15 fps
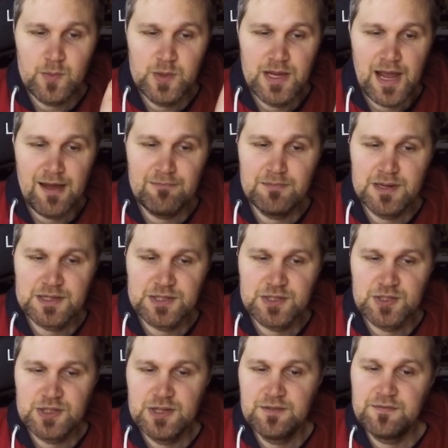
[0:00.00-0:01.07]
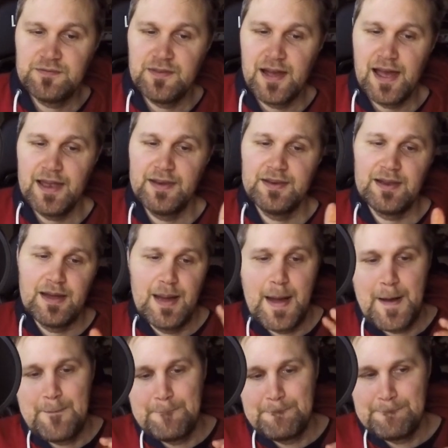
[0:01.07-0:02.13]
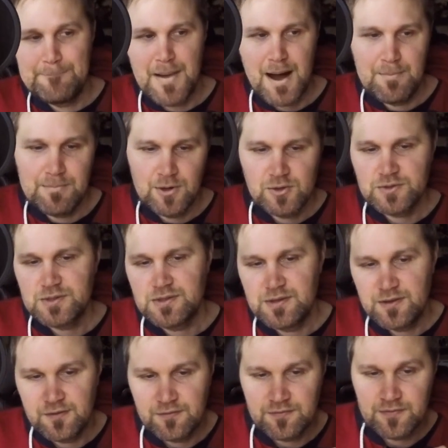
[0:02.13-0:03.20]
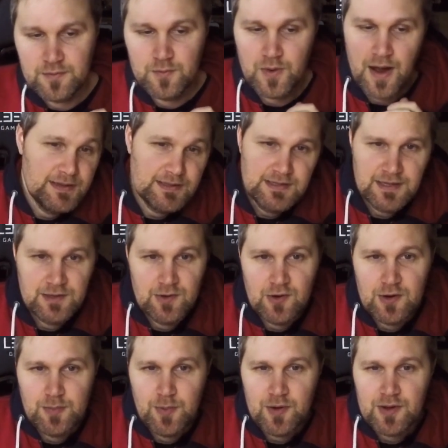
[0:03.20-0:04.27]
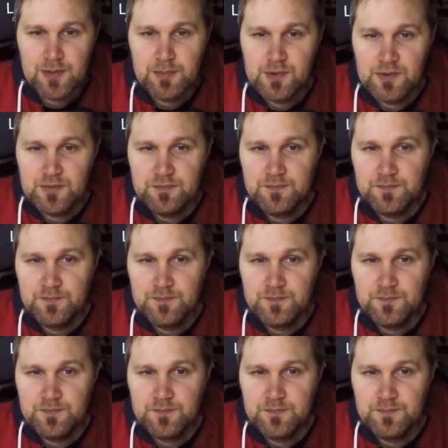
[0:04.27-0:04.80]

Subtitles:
we have Mushchief and Mabosstiff. It's a dog Pokemon.